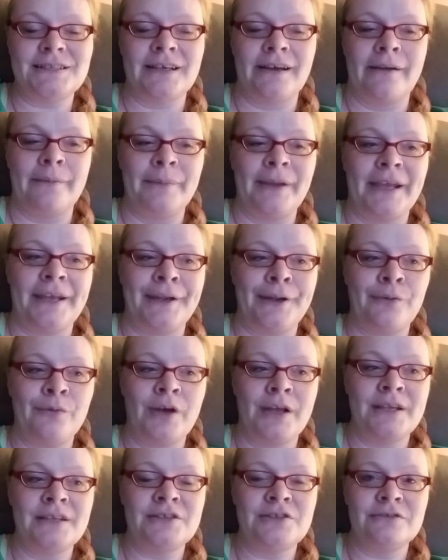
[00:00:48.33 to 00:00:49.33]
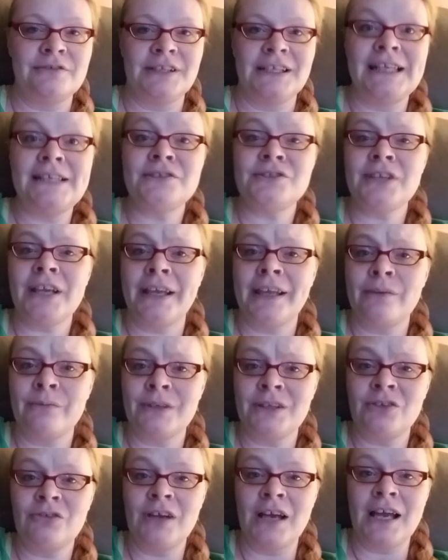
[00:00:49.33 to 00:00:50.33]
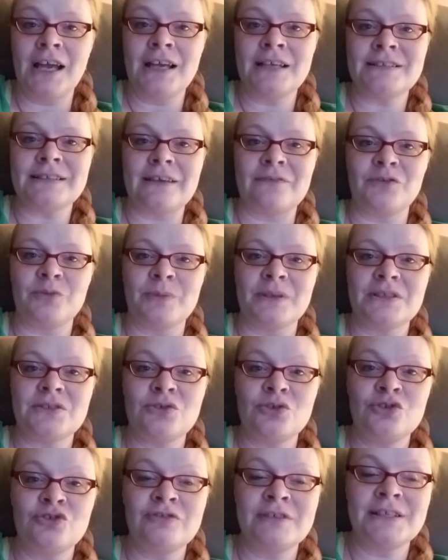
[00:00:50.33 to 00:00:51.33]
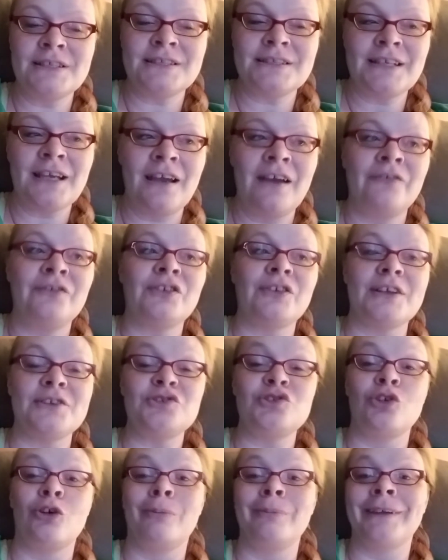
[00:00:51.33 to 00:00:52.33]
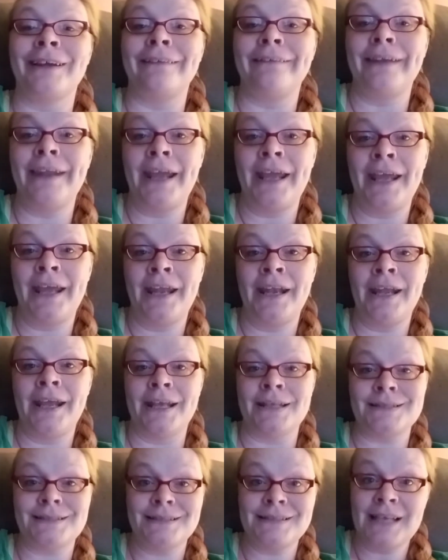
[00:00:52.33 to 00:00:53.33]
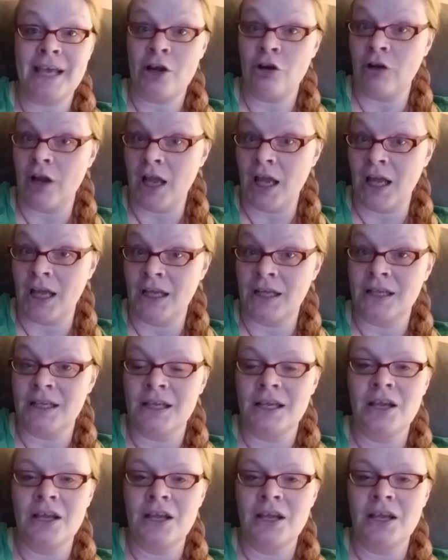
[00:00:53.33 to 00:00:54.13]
And I wanted to at least check in with you guys after my surgery and stuff to let you know I'm not dead, etc.